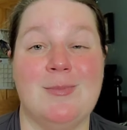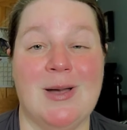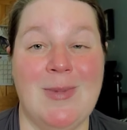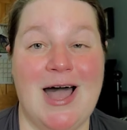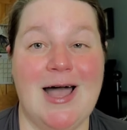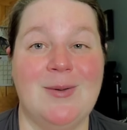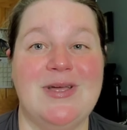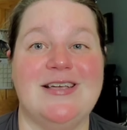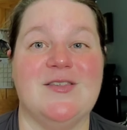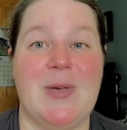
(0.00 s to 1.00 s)
my mom
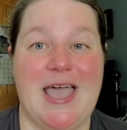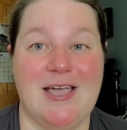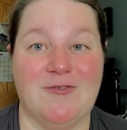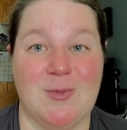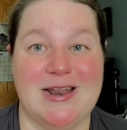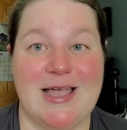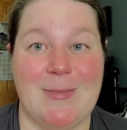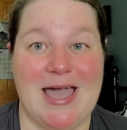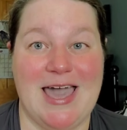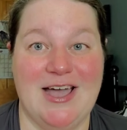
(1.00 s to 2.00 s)
is paying for me to get
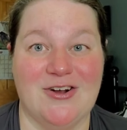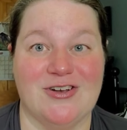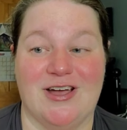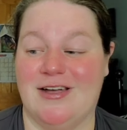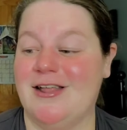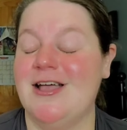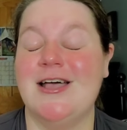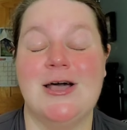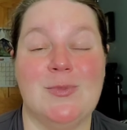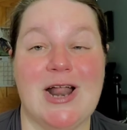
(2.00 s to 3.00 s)
my hair done.
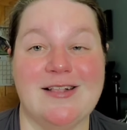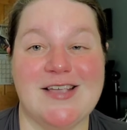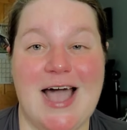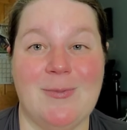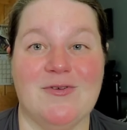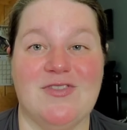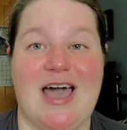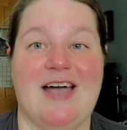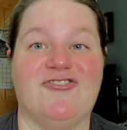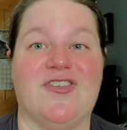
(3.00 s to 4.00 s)
But on top of
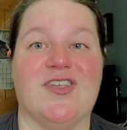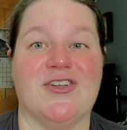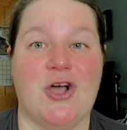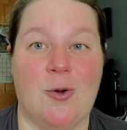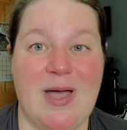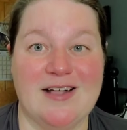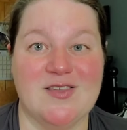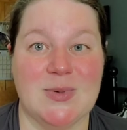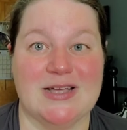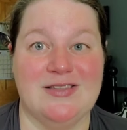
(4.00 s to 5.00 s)
that, she said, go back
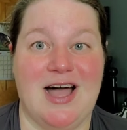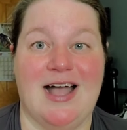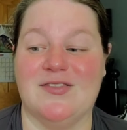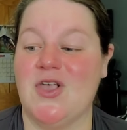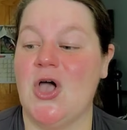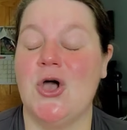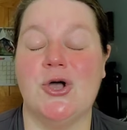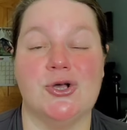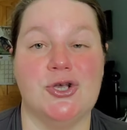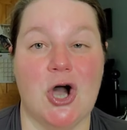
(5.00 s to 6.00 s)
to Big Lots,
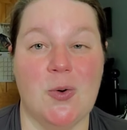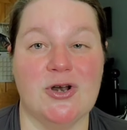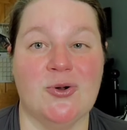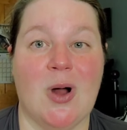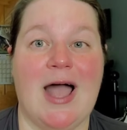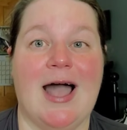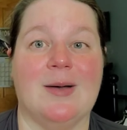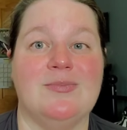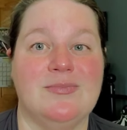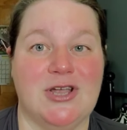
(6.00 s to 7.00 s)
go and
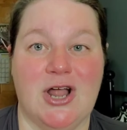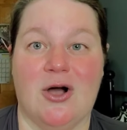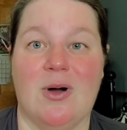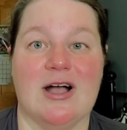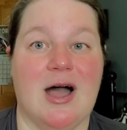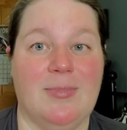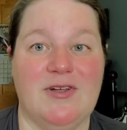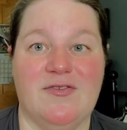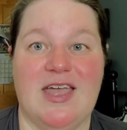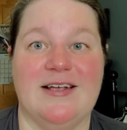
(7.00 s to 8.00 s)
grab, you know, a couple
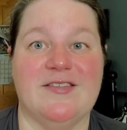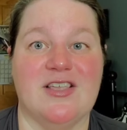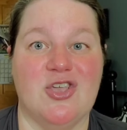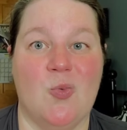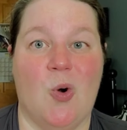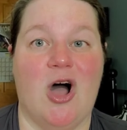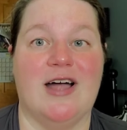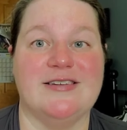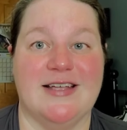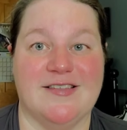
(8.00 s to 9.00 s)
of things that you
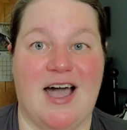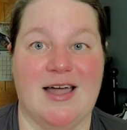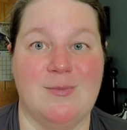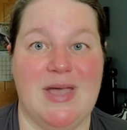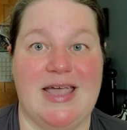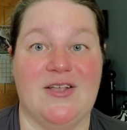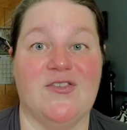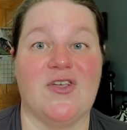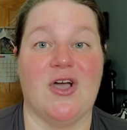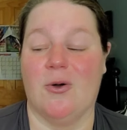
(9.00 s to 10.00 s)
want. It's on me.
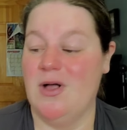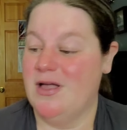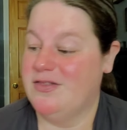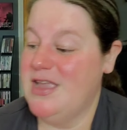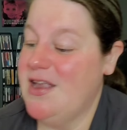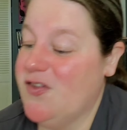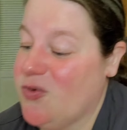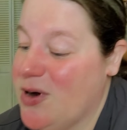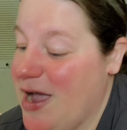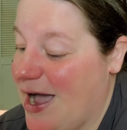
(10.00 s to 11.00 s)
So these
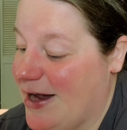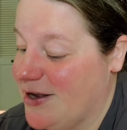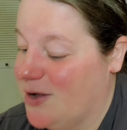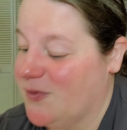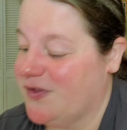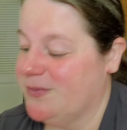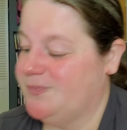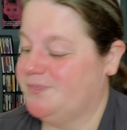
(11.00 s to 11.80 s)
three items